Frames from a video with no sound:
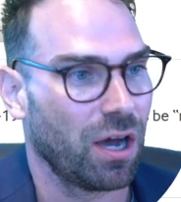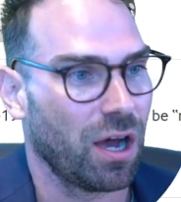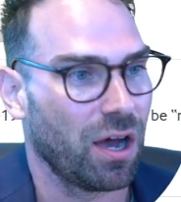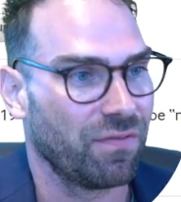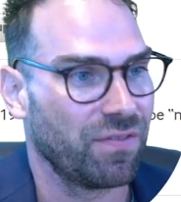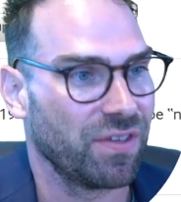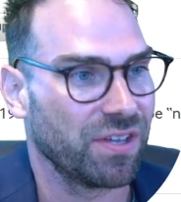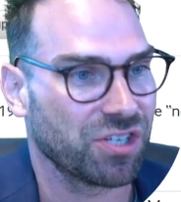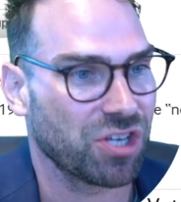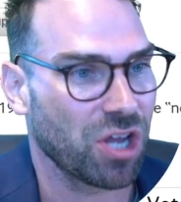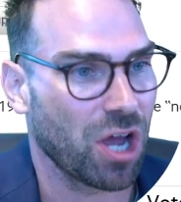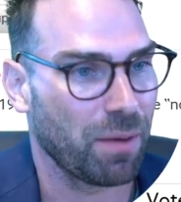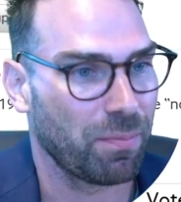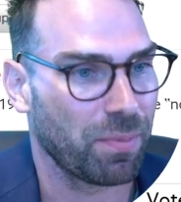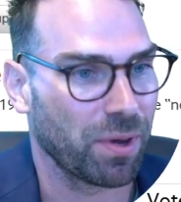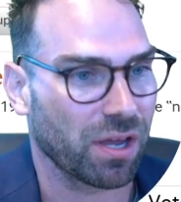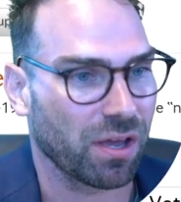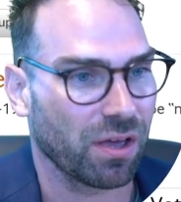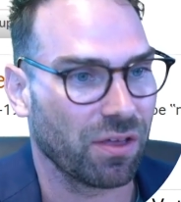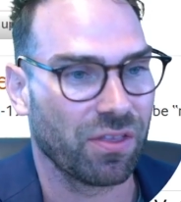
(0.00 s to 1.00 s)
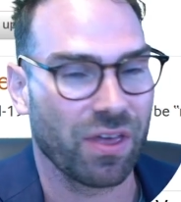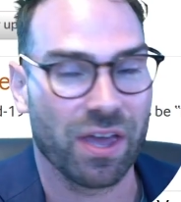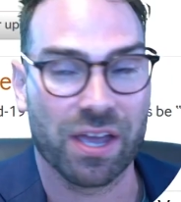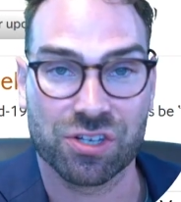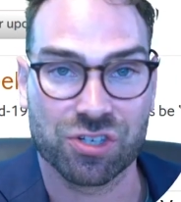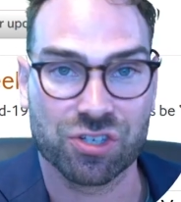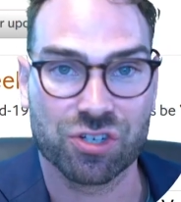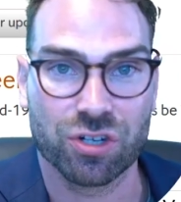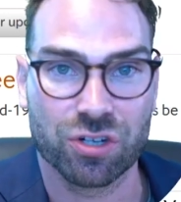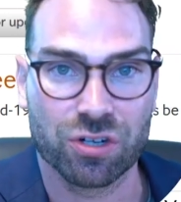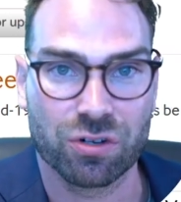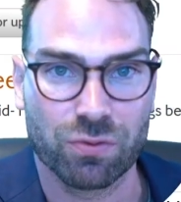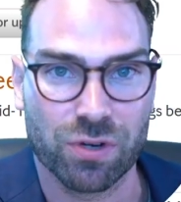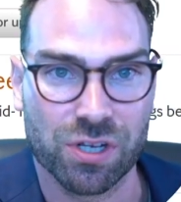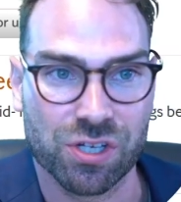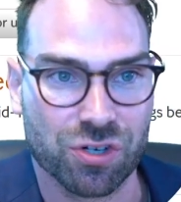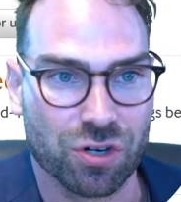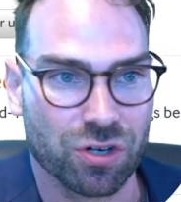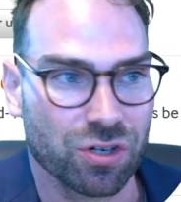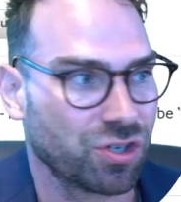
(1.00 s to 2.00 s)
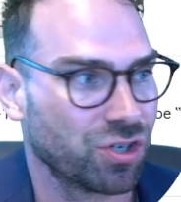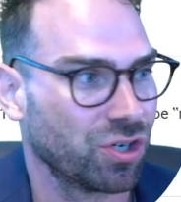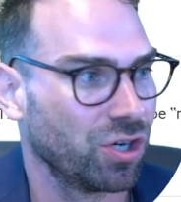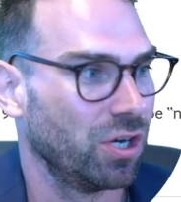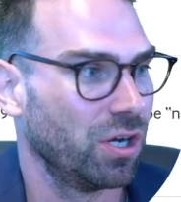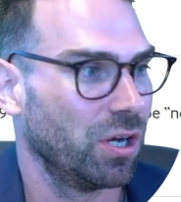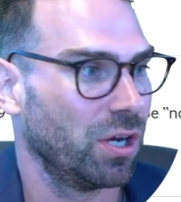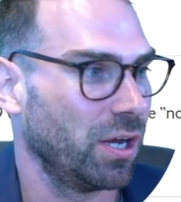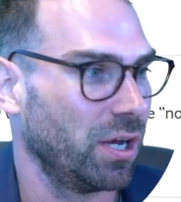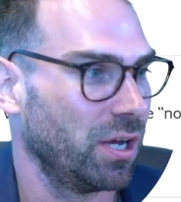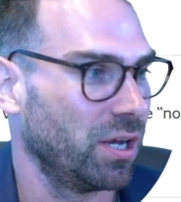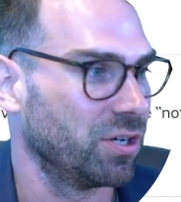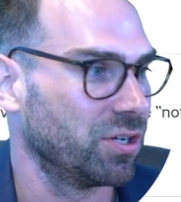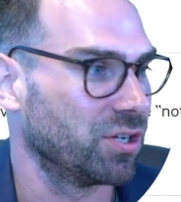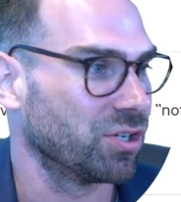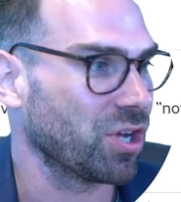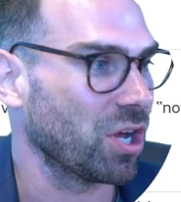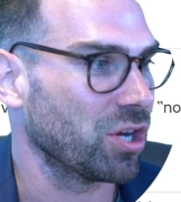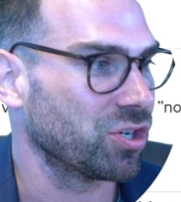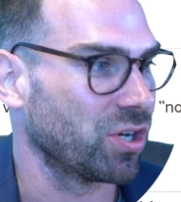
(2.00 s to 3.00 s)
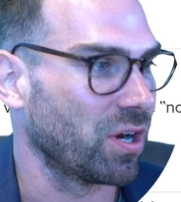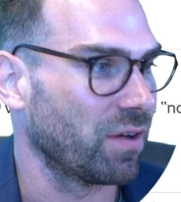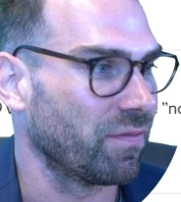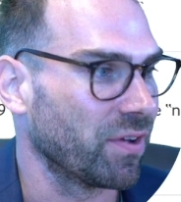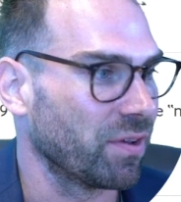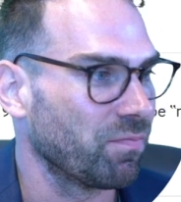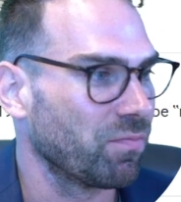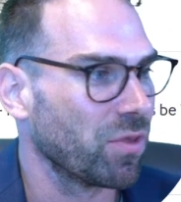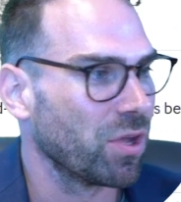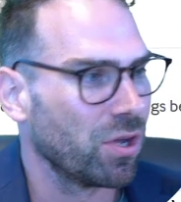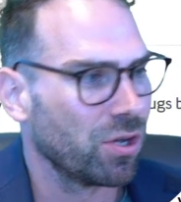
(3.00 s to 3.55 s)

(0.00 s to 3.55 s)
of this topic thanks to your research and discussion of it.